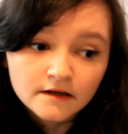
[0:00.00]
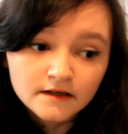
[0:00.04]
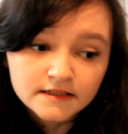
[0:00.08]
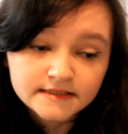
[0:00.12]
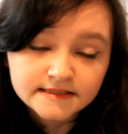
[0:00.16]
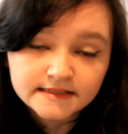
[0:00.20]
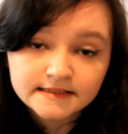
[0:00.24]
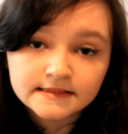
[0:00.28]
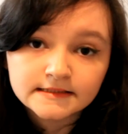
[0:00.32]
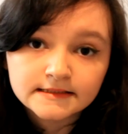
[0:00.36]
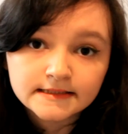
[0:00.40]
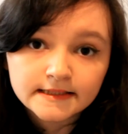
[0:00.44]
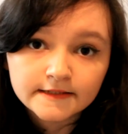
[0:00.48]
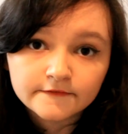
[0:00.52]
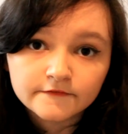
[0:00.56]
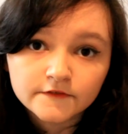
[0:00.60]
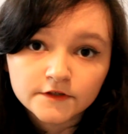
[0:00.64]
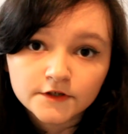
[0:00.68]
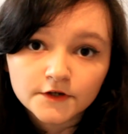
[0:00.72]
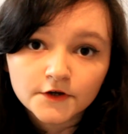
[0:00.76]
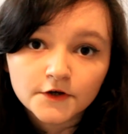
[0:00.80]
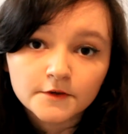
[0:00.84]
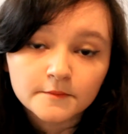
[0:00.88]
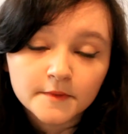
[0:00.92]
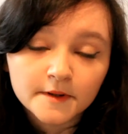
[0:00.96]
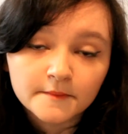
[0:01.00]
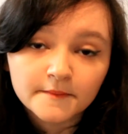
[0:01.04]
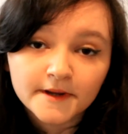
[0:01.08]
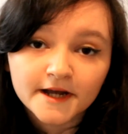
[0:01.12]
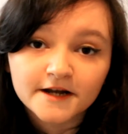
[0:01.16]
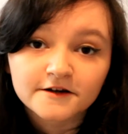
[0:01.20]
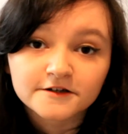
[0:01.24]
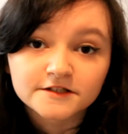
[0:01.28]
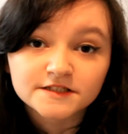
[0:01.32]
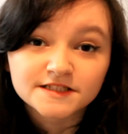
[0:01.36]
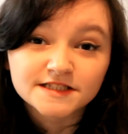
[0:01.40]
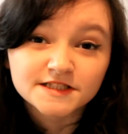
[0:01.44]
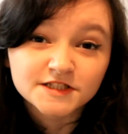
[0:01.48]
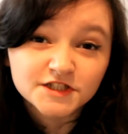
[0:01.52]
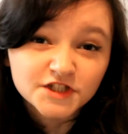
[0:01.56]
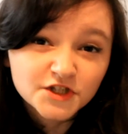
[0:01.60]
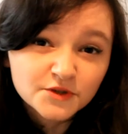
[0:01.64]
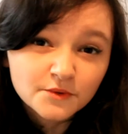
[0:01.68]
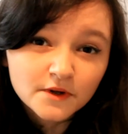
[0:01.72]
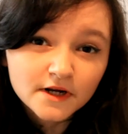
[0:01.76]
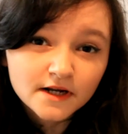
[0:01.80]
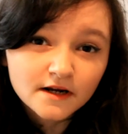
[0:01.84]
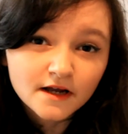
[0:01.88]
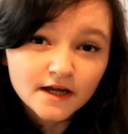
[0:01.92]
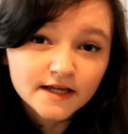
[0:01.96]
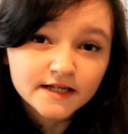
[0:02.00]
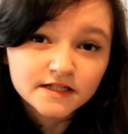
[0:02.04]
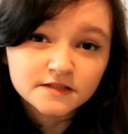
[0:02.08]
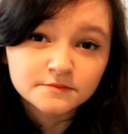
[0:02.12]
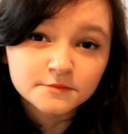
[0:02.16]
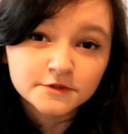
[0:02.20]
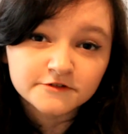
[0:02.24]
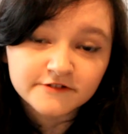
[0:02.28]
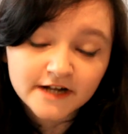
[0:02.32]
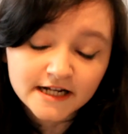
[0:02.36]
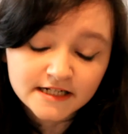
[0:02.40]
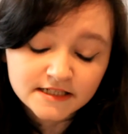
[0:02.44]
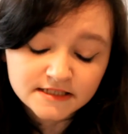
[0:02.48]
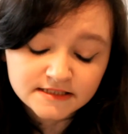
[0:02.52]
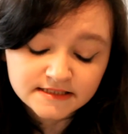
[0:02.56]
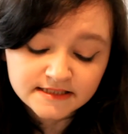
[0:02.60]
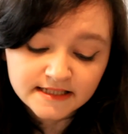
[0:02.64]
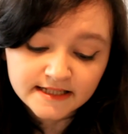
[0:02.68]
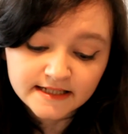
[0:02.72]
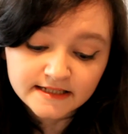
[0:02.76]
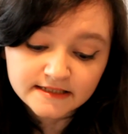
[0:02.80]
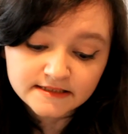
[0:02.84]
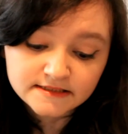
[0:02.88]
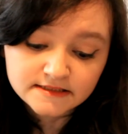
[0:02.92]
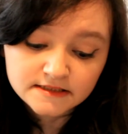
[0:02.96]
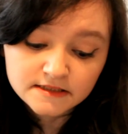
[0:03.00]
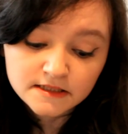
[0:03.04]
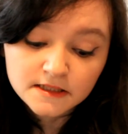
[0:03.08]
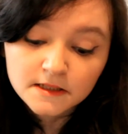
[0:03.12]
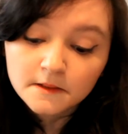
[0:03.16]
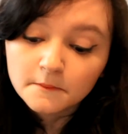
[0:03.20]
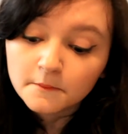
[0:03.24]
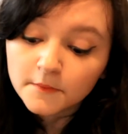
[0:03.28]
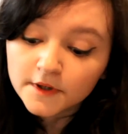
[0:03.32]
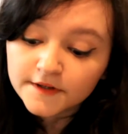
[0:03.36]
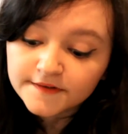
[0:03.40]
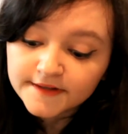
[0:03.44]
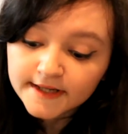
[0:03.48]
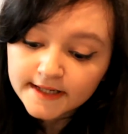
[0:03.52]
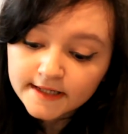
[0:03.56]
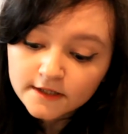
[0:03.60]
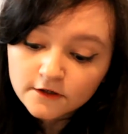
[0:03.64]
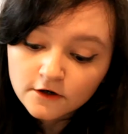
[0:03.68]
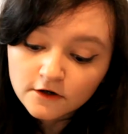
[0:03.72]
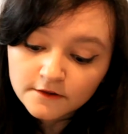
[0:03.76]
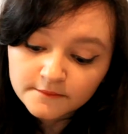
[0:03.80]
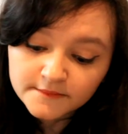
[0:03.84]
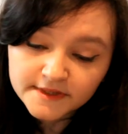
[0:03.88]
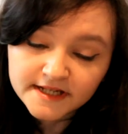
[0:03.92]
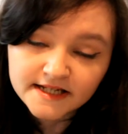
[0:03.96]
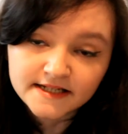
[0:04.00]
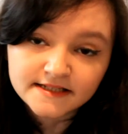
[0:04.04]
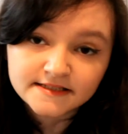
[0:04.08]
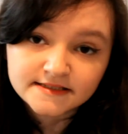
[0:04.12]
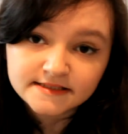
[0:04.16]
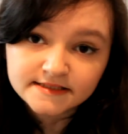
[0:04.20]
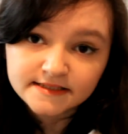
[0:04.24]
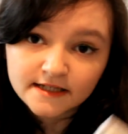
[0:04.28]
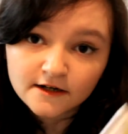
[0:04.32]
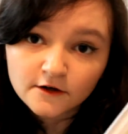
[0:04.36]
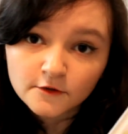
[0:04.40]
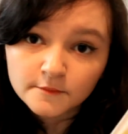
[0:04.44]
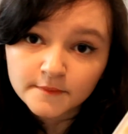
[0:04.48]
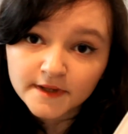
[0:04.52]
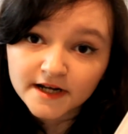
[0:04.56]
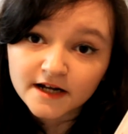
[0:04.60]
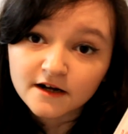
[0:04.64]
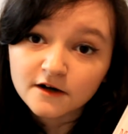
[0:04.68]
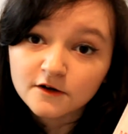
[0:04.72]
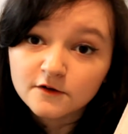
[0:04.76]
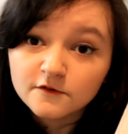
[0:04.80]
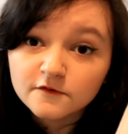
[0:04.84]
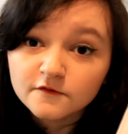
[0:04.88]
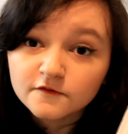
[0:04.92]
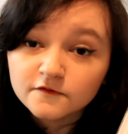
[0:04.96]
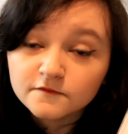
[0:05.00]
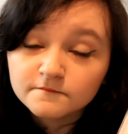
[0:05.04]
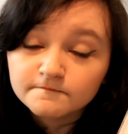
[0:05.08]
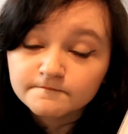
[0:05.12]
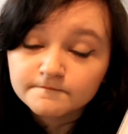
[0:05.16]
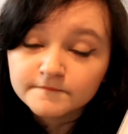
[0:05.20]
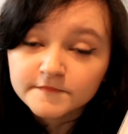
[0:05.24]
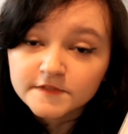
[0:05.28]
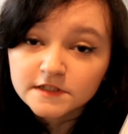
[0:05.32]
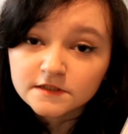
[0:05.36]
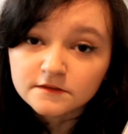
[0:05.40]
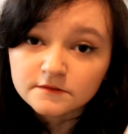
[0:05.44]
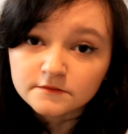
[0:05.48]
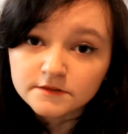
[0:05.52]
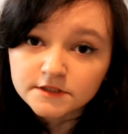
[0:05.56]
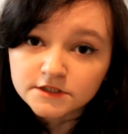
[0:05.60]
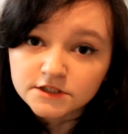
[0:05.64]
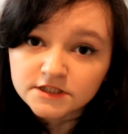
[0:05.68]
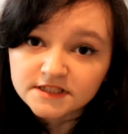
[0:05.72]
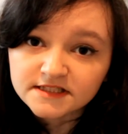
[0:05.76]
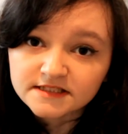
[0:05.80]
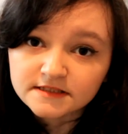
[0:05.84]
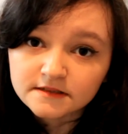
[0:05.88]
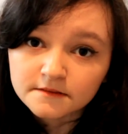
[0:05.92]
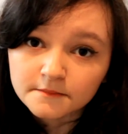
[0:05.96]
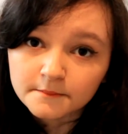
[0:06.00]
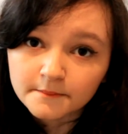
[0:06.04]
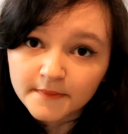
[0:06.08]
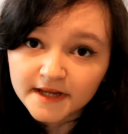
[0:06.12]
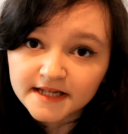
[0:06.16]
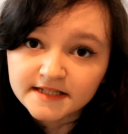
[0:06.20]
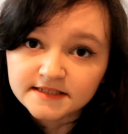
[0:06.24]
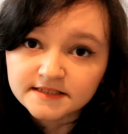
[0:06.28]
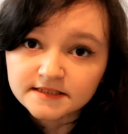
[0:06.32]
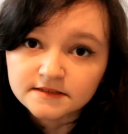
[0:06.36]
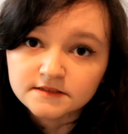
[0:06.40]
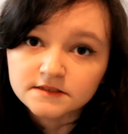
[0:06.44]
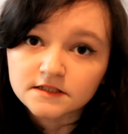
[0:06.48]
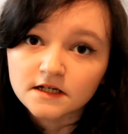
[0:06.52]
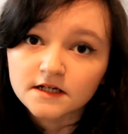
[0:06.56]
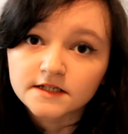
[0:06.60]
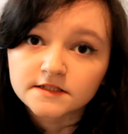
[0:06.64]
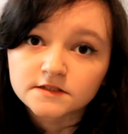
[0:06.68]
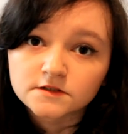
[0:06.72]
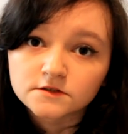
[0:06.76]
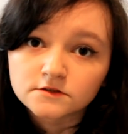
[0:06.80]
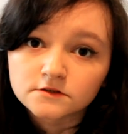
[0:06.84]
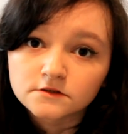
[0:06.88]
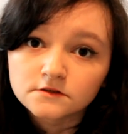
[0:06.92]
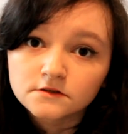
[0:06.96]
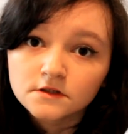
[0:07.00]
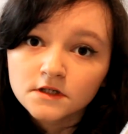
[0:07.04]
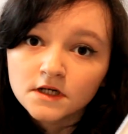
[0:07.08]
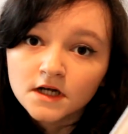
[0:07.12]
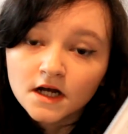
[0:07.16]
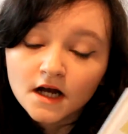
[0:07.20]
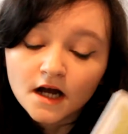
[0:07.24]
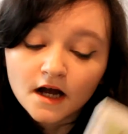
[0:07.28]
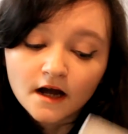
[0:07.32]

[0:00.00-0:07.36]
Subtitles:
I didn't even know my parents knew I liked Miranda Sings, but they got me Self Health, which is an amazing title.